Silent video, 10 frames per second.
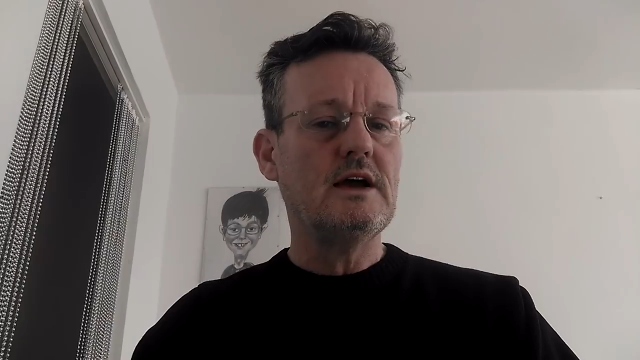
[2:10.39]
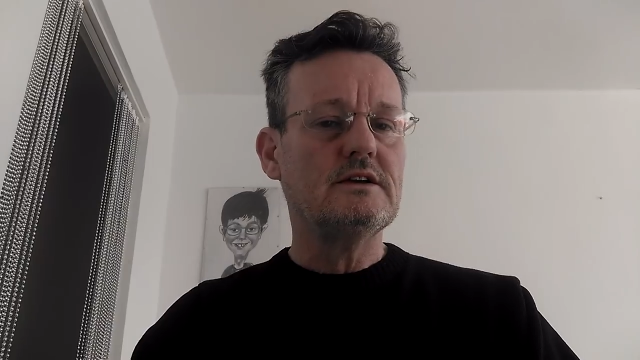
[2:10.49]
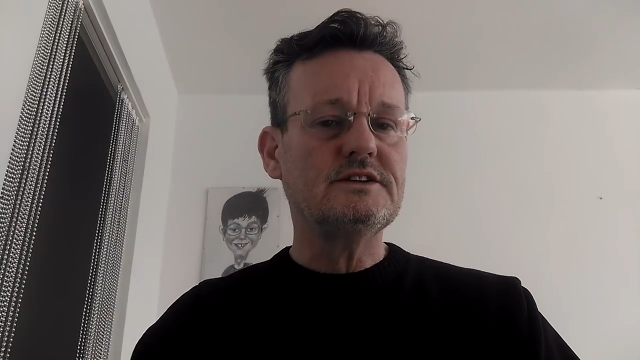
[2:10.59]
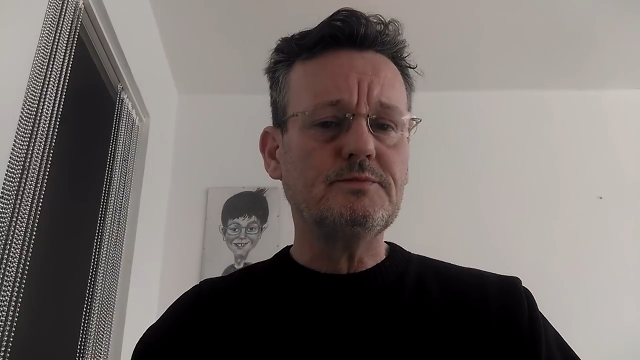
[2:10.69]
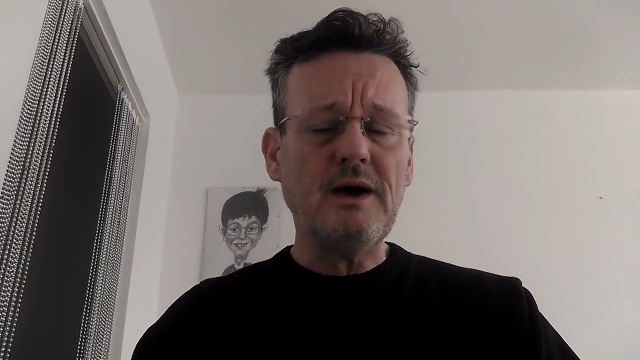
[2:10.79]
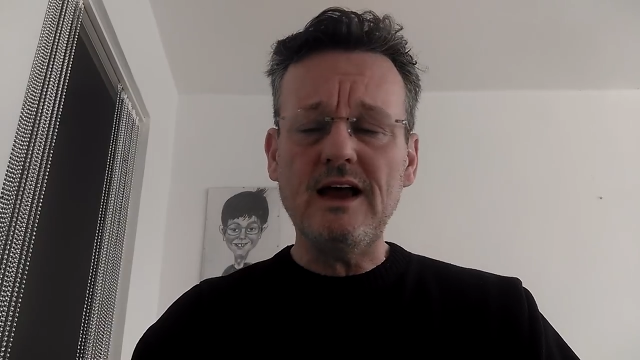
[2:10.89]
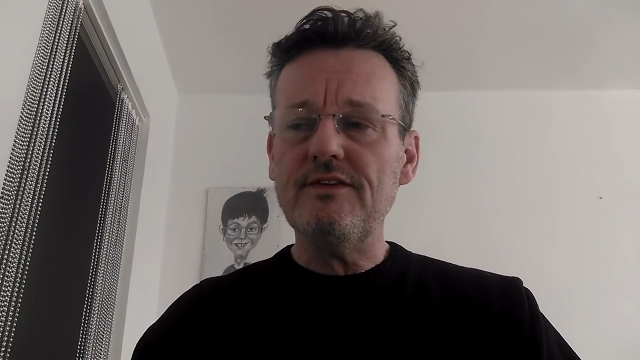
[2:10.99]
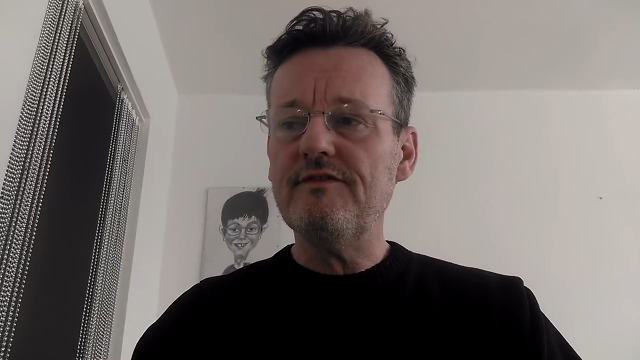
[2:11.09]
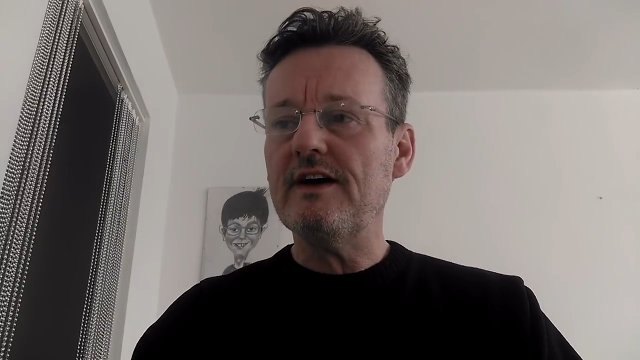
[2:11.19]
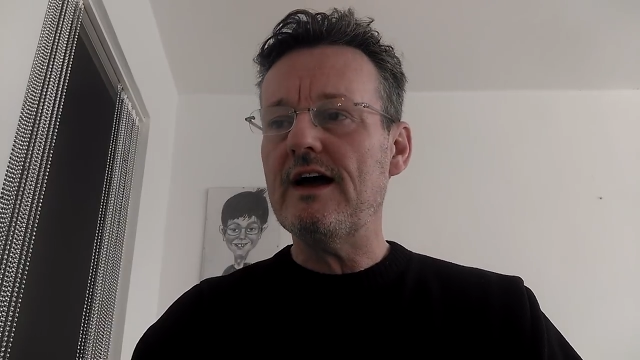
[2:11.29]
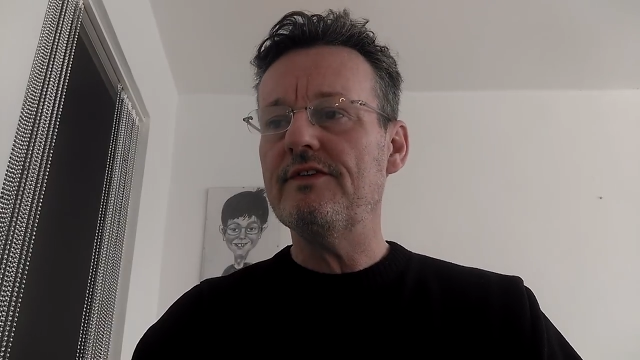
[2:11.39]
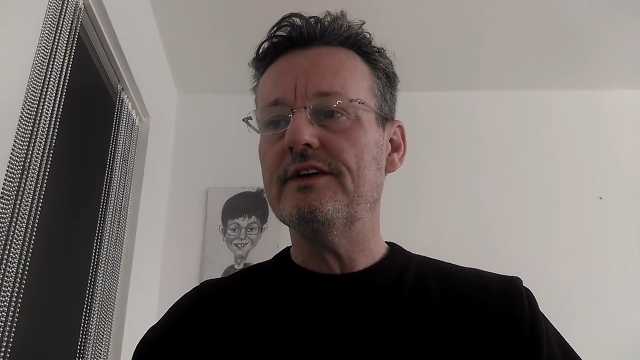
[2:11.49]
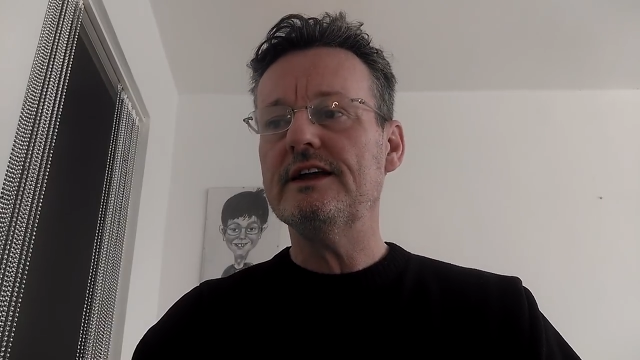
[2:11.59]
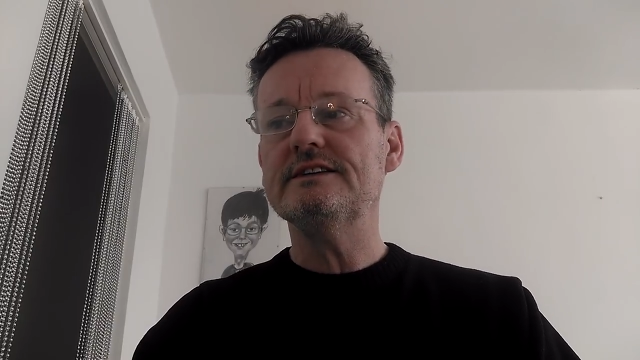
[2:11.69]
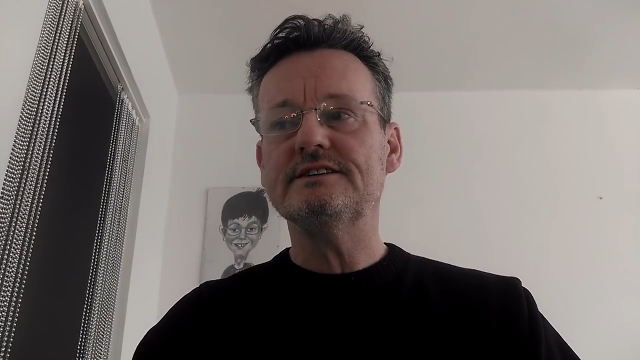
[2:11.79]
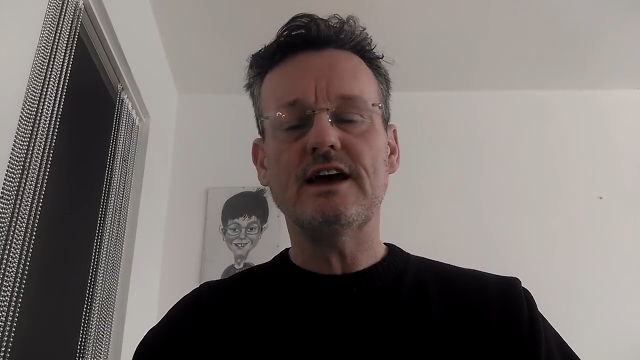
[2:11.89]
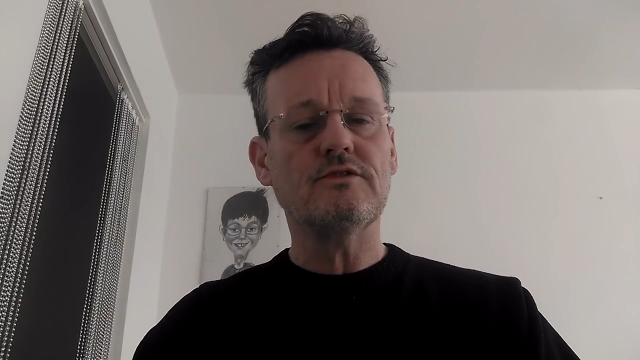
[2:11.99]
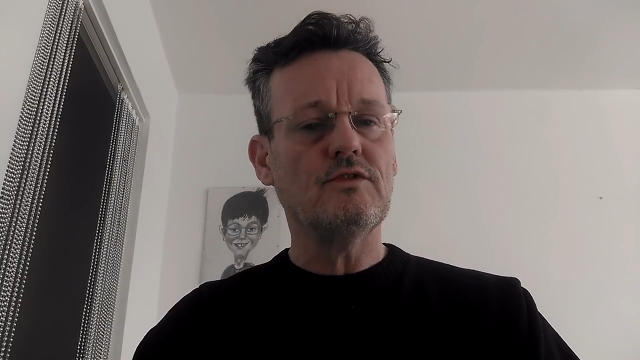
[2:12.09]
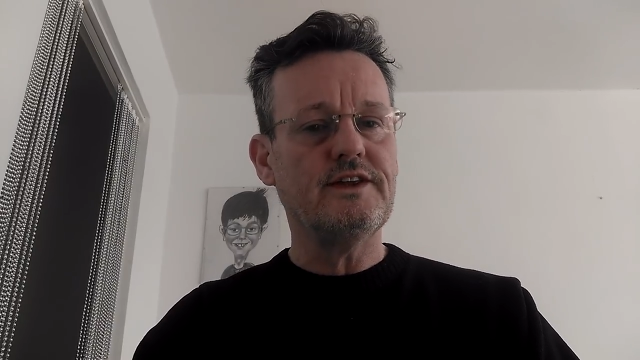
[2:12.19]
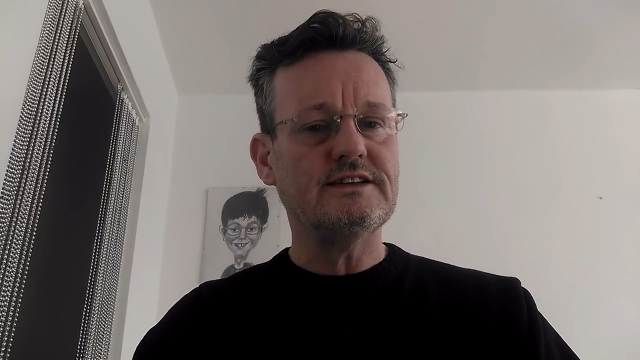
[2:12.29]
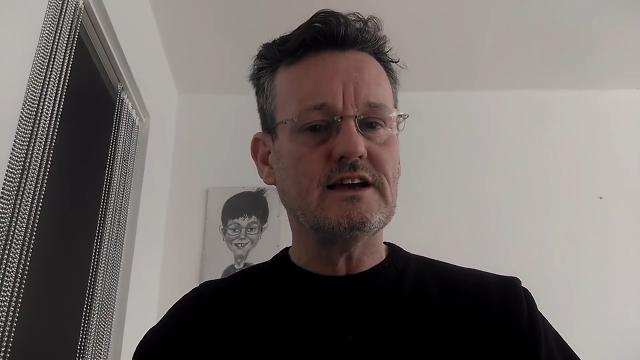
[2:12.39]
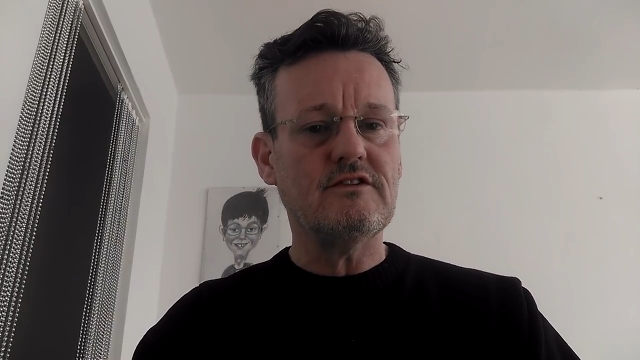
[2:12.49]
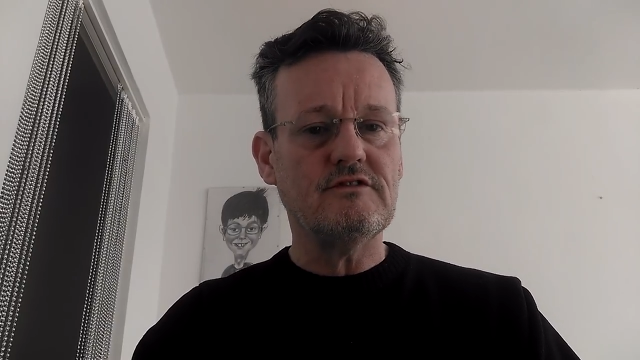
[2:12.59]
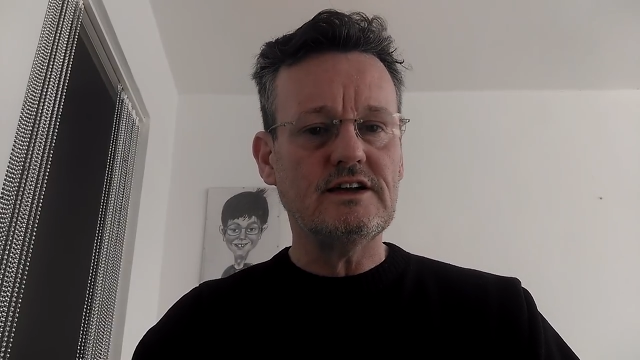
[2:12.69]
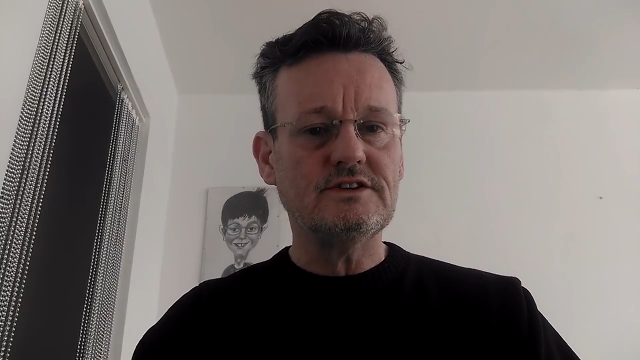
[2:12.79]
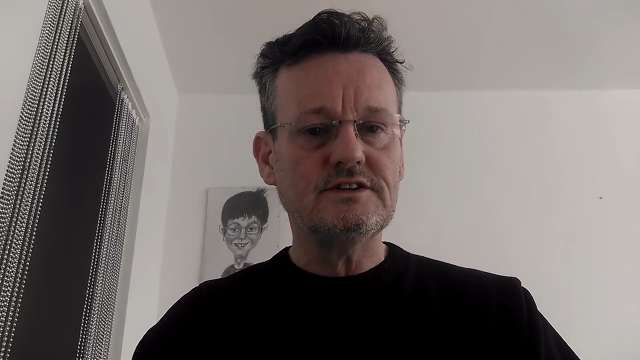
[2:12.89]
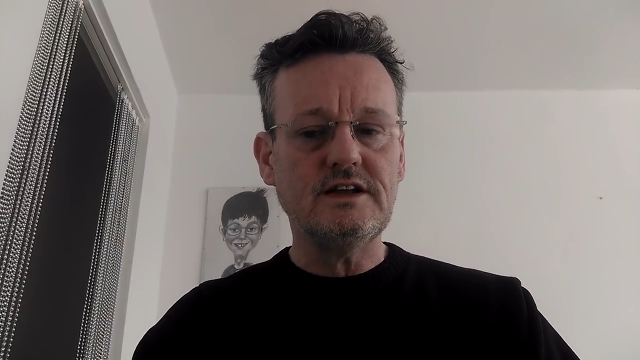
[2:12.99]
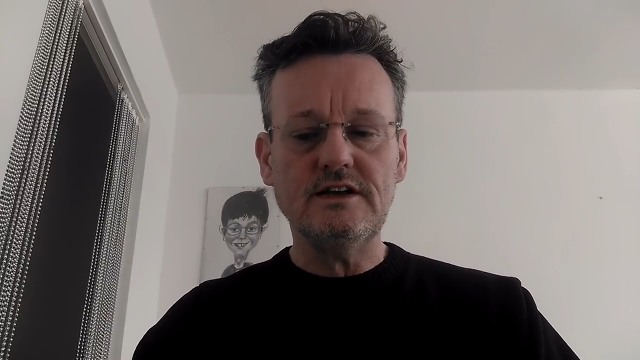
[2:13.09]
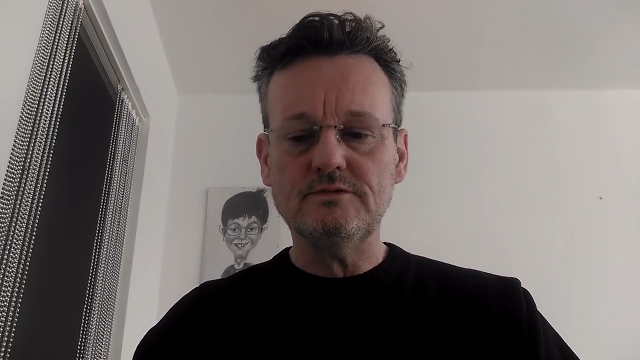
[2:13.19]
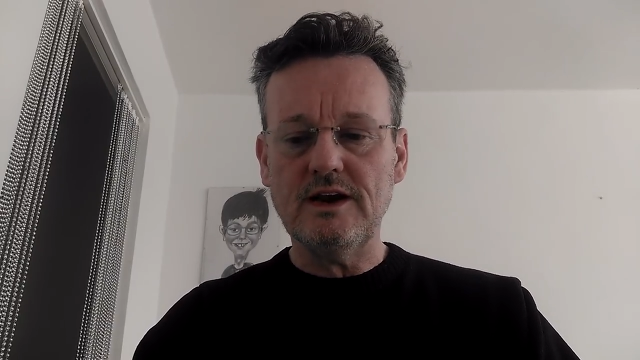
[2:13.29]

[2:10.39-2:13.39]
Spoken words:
despite the fact that he'd said all these outrageous things.